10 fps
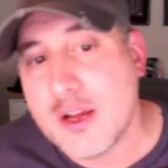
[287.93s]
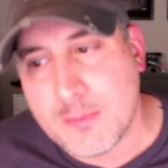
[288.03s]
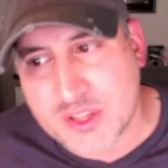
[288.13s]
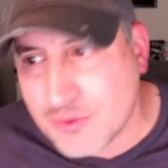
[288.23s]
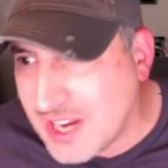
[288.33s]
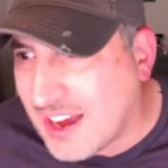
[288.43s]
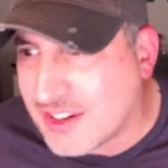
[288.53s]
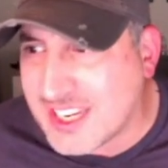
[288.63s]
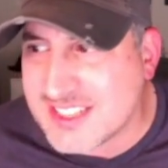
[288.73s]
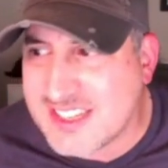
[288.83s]
But the
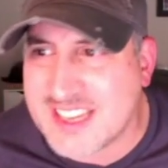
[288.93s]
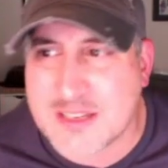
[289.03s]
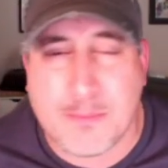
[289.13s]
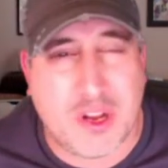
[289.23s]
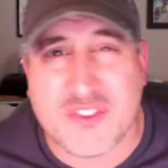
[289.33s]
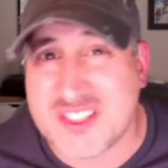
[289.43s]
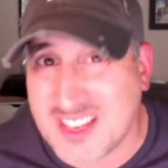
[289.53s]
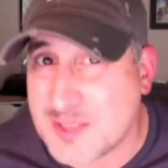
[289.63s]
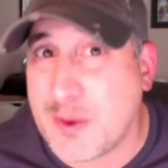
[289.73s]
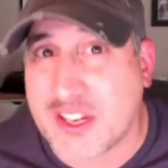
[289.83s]
reality is he has a bit of a
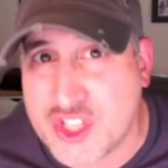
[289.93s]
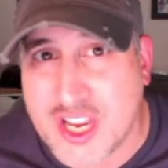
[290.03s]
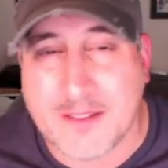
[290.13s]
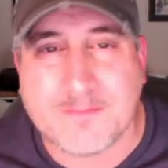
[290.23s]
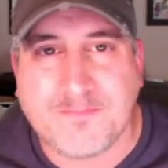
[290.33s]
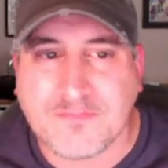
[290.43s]
suspect chin.